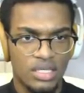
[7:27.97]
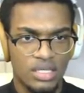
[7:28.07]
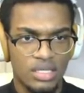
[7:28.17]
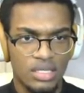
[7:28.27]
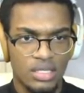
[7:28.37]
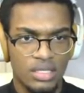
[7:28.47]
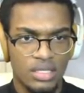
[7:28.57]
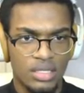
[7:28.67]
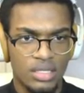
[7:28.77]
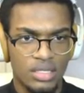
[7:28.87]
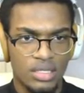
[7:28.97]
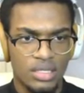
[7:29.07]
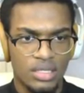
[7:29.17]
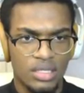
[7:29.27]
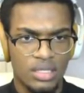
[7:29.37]

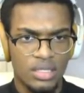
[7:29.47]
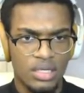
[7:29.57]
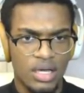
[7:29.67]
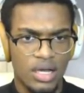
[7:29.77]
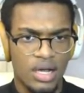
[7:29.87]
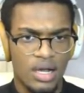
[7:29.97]
(no one is talking)